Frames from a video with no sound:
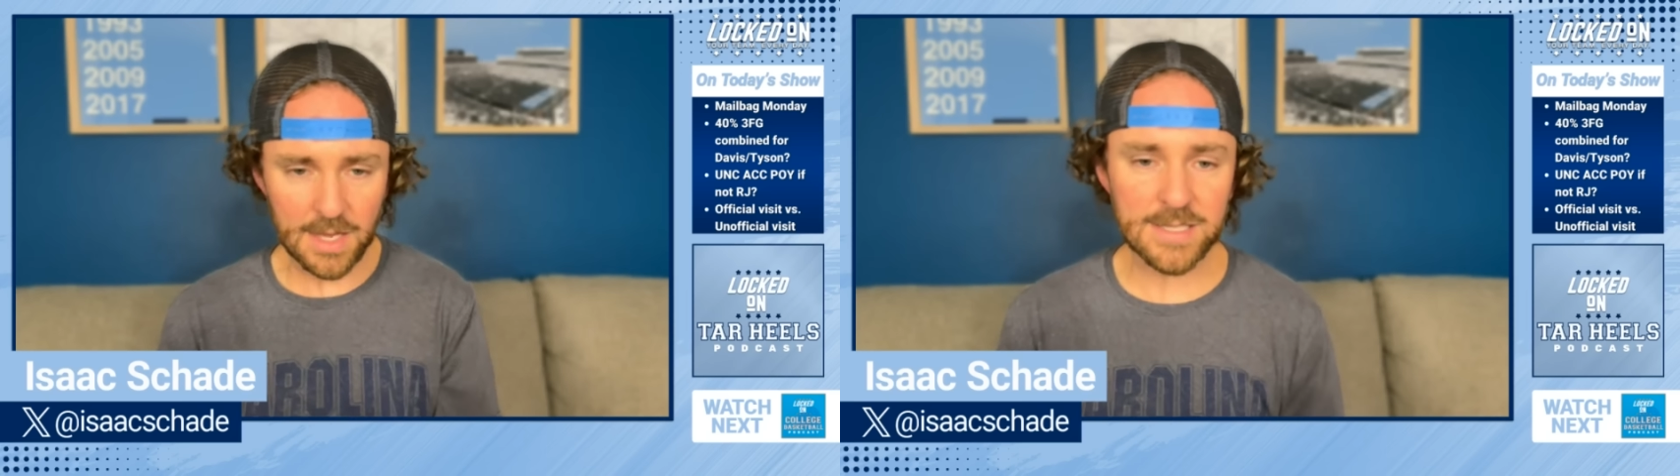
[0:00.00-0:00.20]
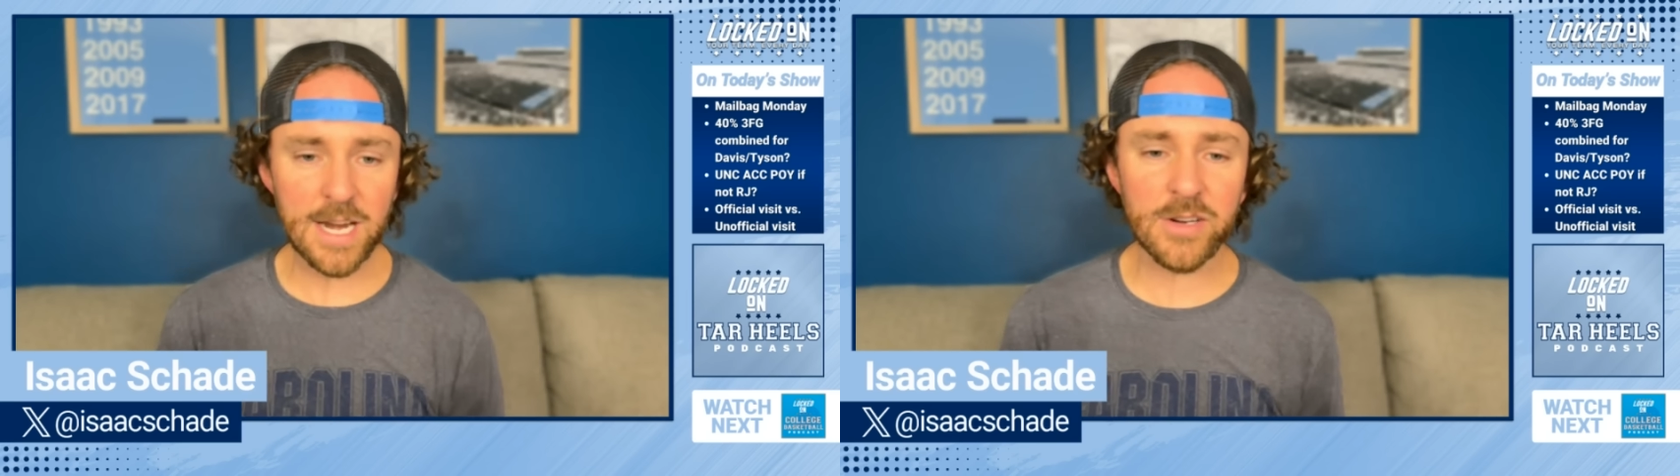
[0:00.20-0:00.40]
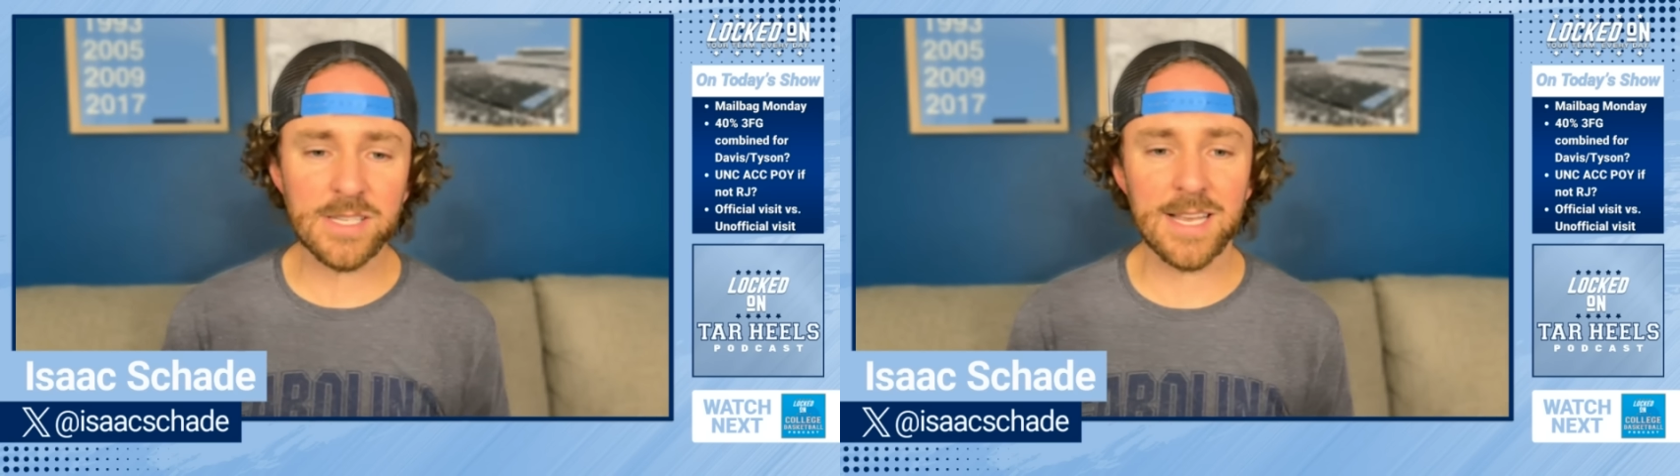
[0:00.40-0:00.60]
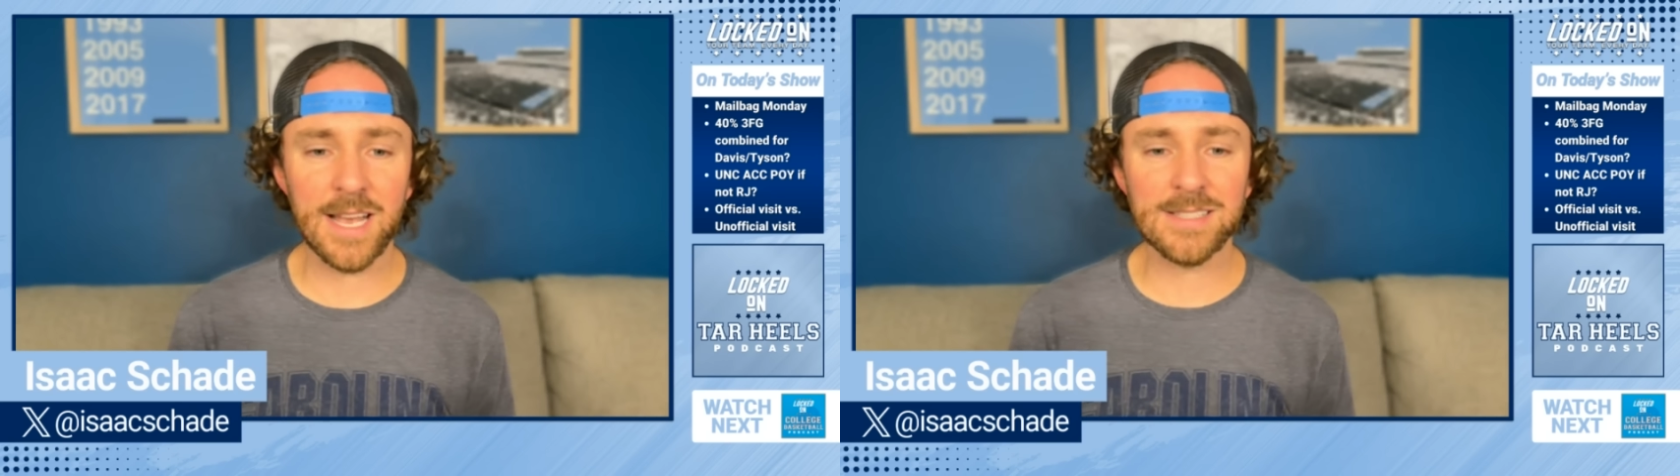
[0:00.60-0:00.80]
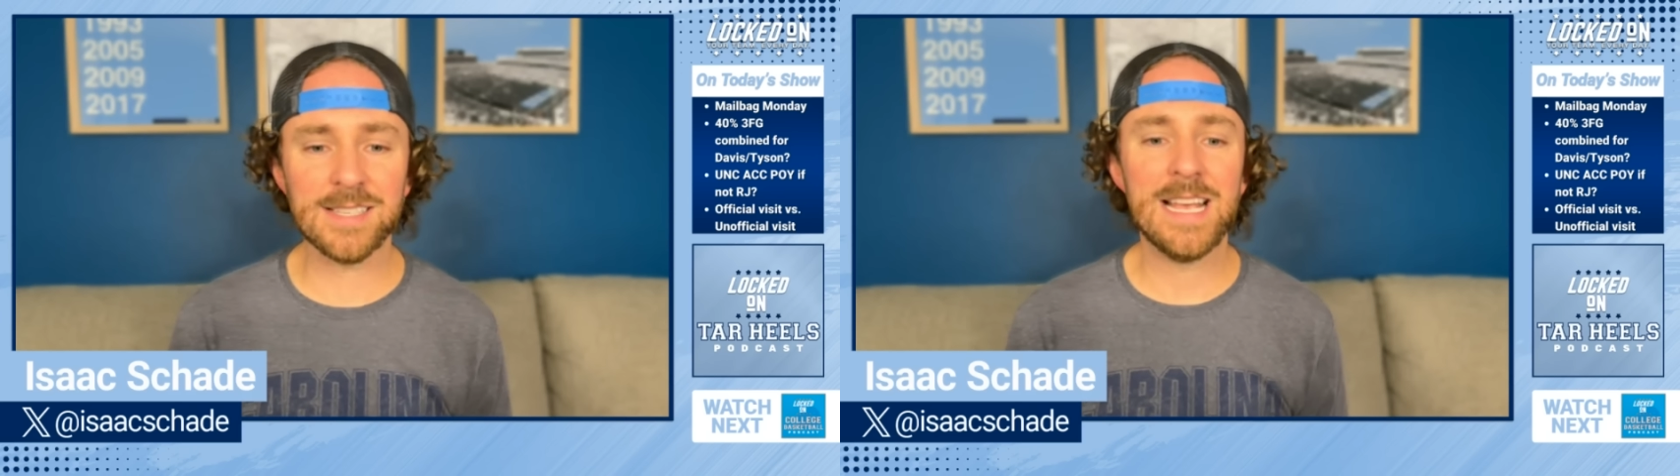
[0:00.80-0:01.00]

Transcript: Terry says,